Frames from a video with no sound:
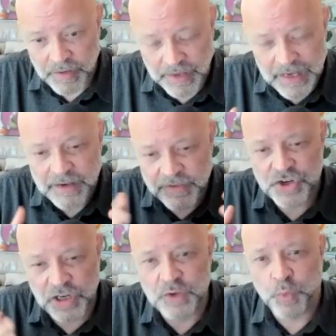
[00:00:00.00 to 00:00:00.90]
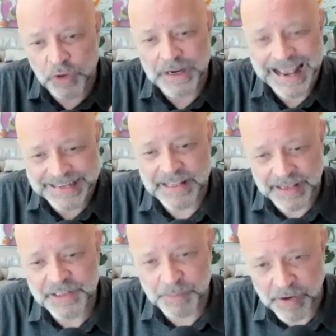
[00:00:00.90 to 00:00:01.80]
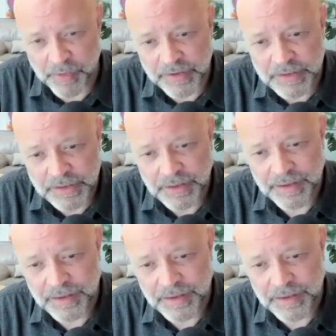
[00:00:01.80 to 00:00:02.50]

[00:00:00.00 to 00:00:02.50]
the individual is what has the experience,